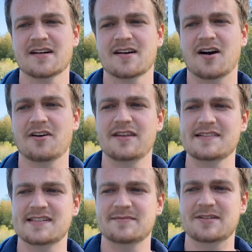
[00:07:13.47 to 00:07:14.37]
Are these
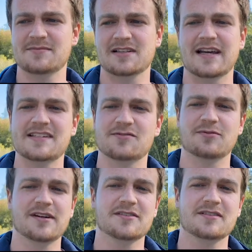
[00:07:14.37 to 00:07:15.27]
symptoms less
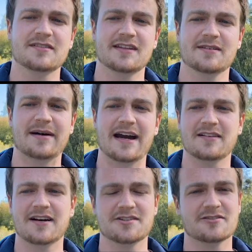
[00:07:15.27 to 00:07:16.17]
real than the
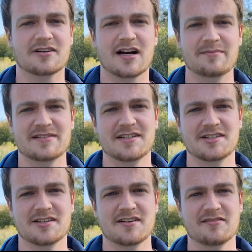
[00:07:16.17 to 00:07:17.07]
biological
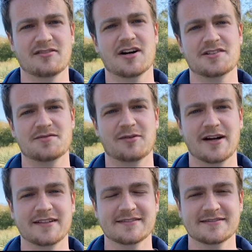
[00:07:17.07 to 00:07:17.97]
composition of Roger's brain?